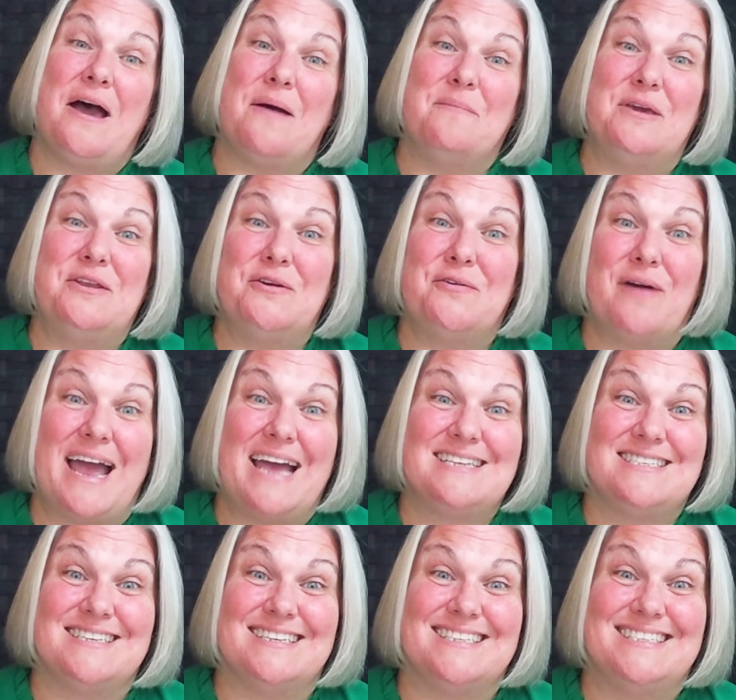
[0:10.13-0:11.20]
amino
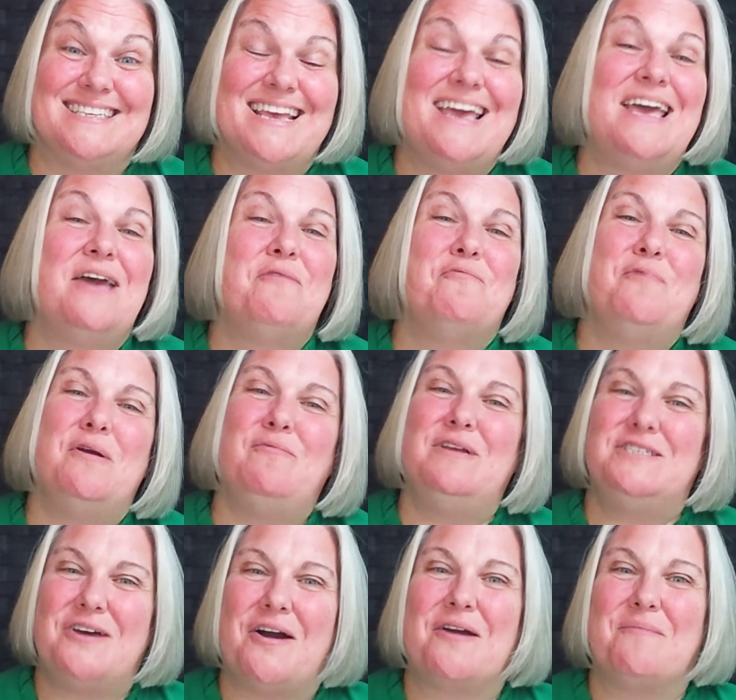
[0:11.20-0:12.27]
acids when we
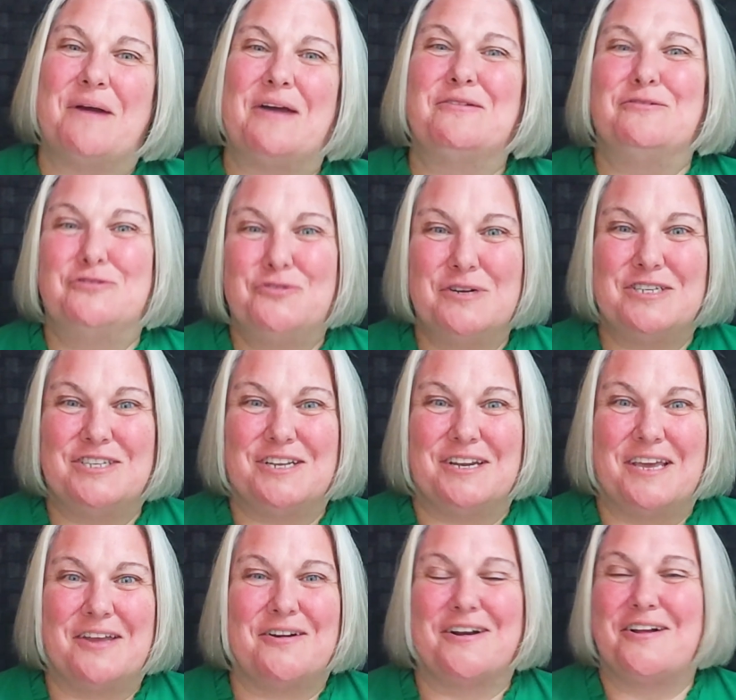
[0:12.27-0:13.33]
talk about nutrition
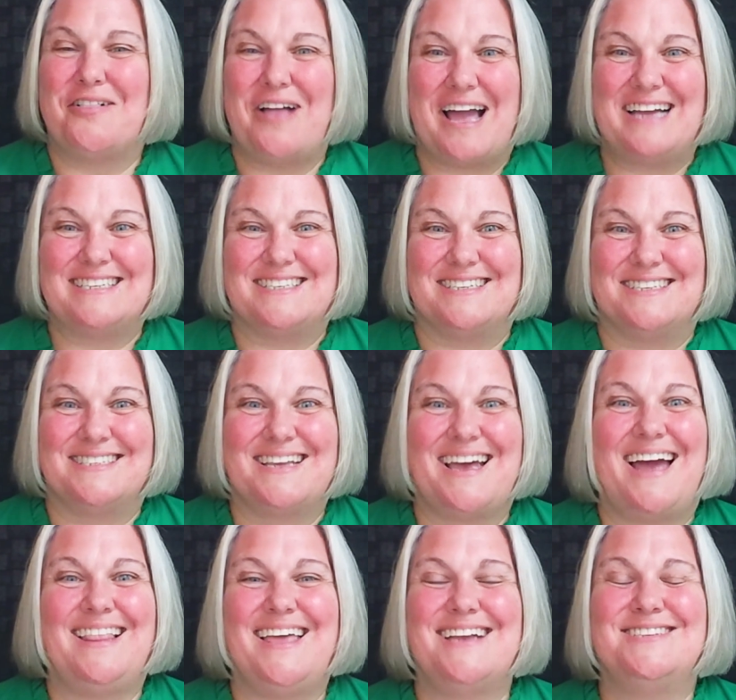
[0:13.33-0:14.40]
in our classes.
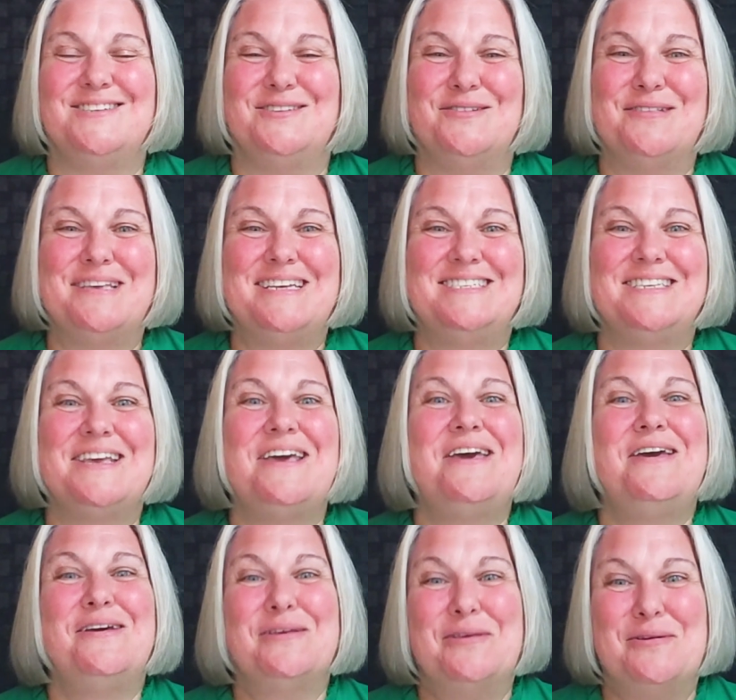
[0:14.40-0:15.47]
I like to do this
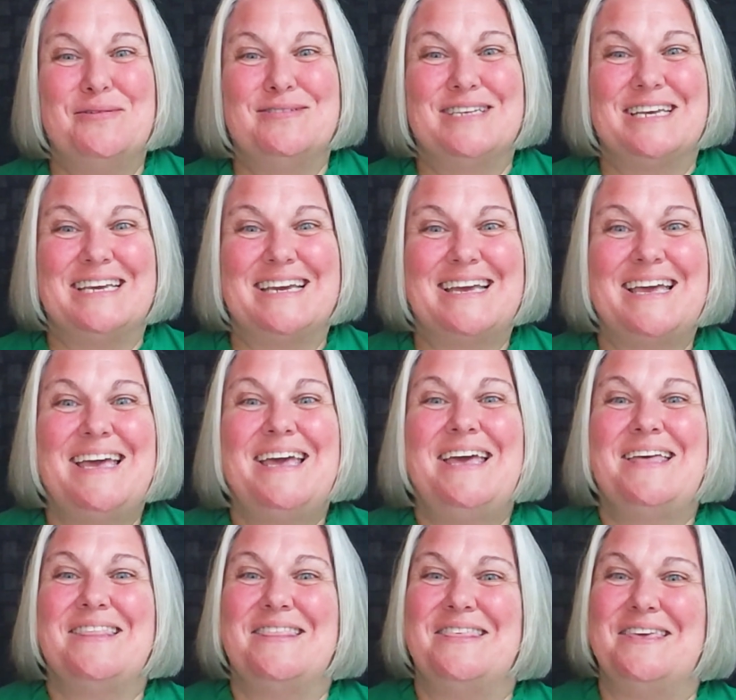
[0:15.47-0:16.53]
using
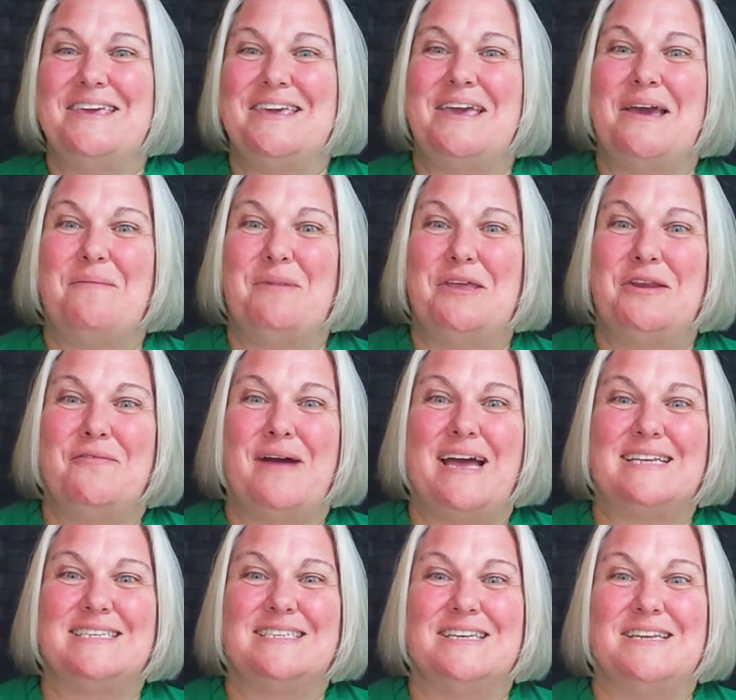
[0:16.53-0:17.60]
the amino
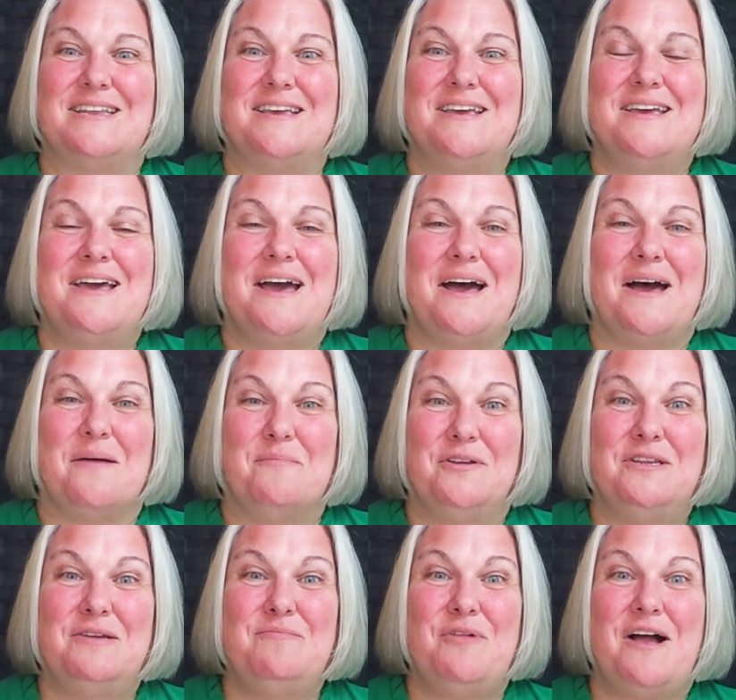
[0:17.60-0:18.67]
acid uh,
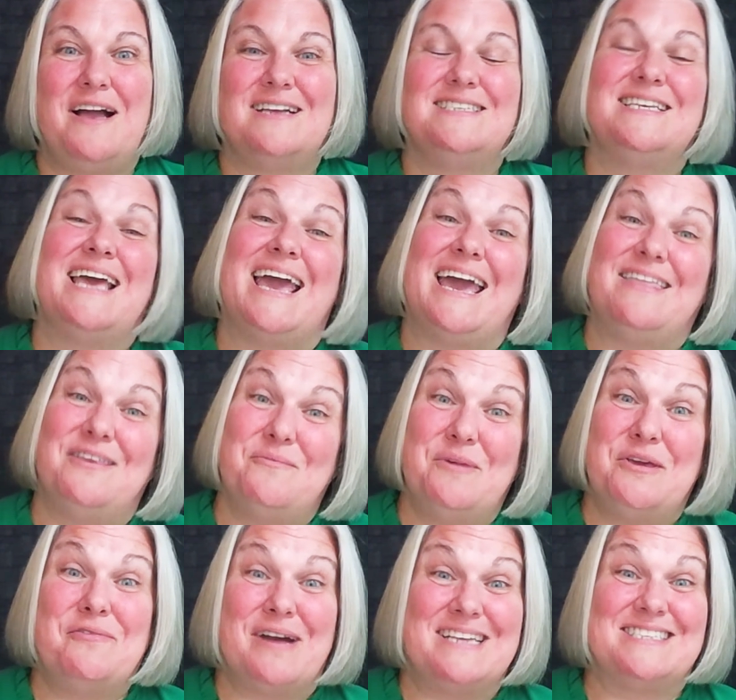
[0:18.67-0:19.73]
building blocks, and the
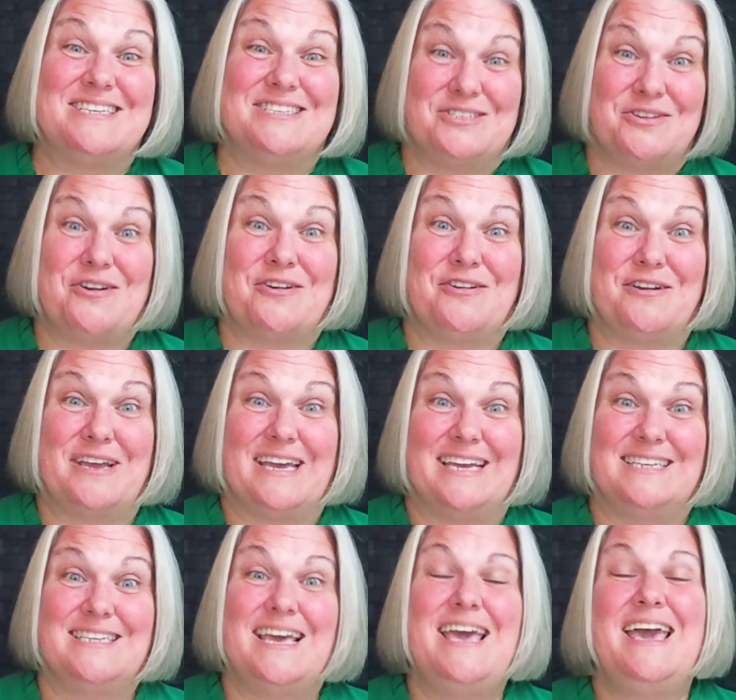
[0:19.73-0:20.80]
amino acid starter
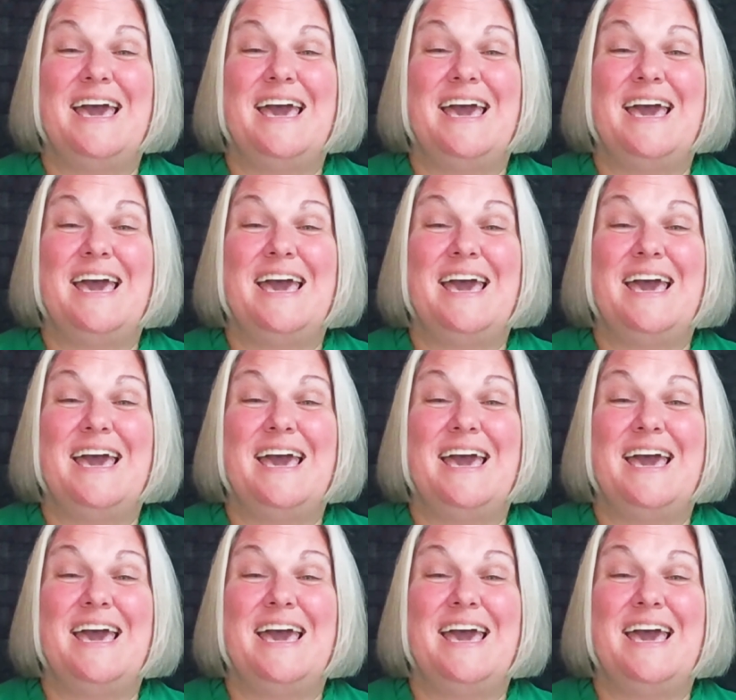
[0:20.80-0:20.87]
kit.